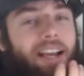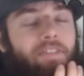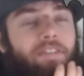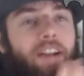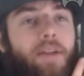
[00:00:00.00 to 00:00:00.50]

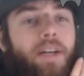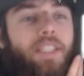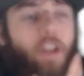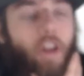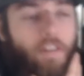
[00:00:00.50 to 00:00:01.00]
very
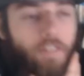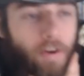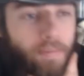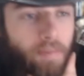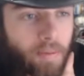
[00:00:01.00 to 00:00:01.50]
much love
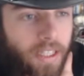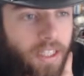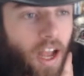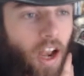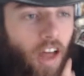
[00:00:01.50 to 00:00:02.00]
compliments,
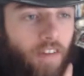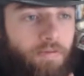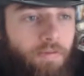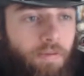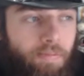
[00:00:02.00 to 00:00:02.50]
love
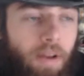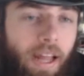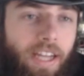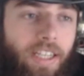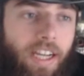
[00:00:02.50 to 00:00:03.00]

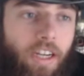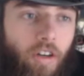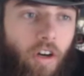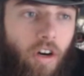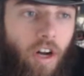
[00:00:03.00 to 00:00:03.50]
being the
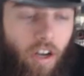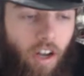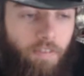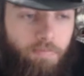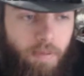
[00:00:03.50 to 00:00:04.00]
hero,
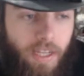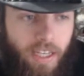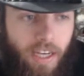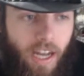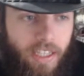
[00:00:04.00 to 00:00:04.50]
love being
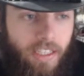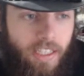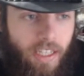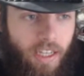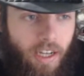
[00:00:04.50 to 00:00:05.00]
like
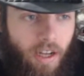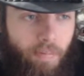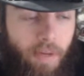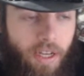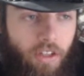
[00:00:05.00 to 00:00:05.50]
the,
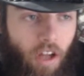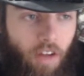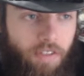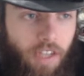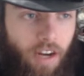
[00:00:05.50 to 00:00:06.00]
being
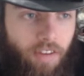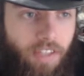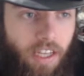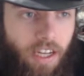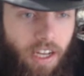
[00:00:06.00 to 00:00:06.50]
loved kind of
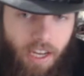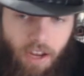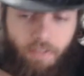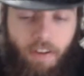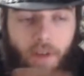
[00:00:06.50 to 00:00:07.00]
thing. He
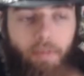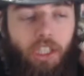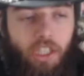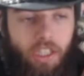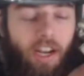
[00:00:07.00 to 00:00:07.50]
very
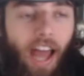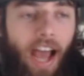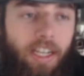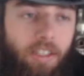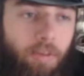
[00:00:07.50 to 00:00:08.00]
much
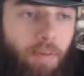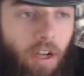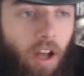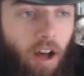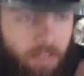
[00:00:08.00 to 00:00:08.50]
likes to be
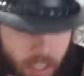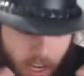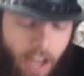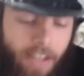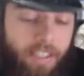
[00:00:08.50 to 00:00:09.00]
loved. He
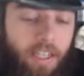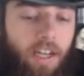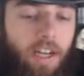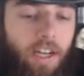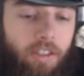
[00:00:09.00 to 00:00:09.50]
likes
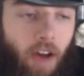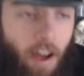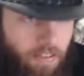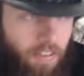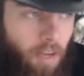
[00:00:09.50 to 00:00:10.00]
to
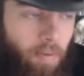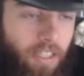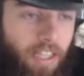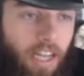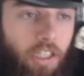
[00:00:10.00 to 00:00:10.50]
have some
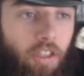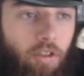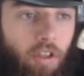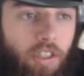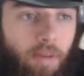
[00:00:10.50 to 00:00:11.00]
attention
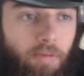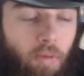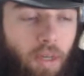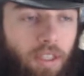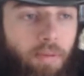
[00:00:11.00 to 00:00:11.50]
towards him. He
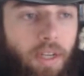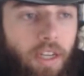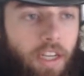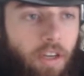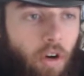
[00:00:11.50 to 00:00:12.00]
wants to be a
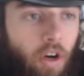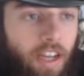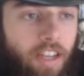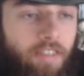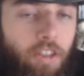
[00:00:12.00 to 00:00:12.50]
hero,
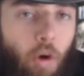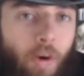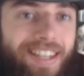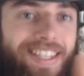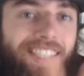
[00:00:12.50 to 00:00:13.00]
even though
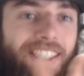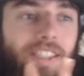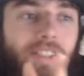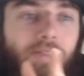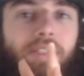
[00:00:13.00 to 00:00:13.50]
he doesn't
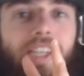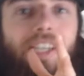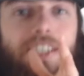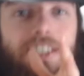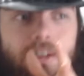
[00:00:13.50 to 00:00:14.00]

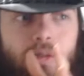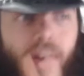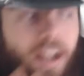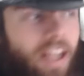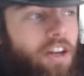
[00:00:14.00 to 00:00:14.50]

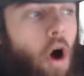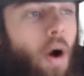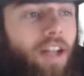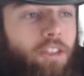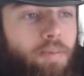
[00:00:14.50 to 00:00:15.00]
really know
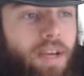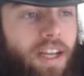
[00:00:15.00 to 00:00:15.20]
how to be a